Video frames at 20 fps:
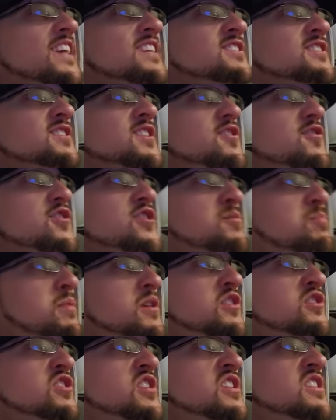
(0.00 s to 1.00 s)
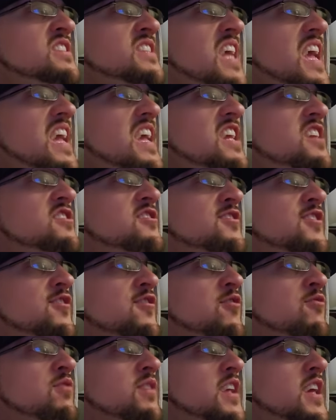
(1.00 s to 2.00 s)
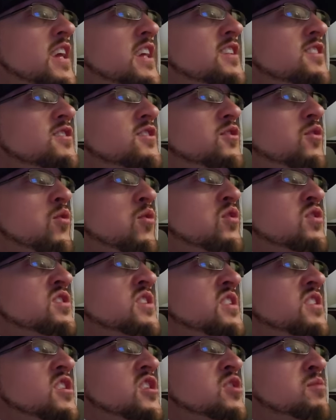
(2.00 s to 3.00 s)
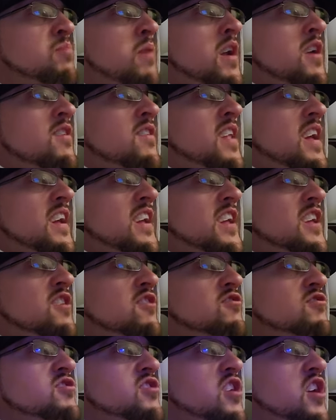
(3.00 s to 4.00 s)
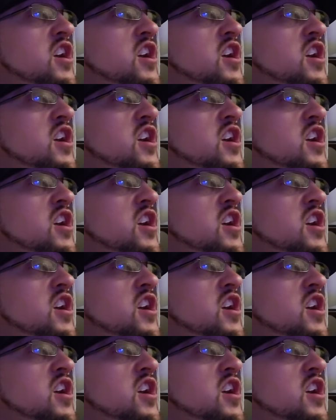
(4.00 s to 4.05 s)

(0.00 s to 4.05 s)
Isn't there a species that eats their own kids? Or is it the spider that kills the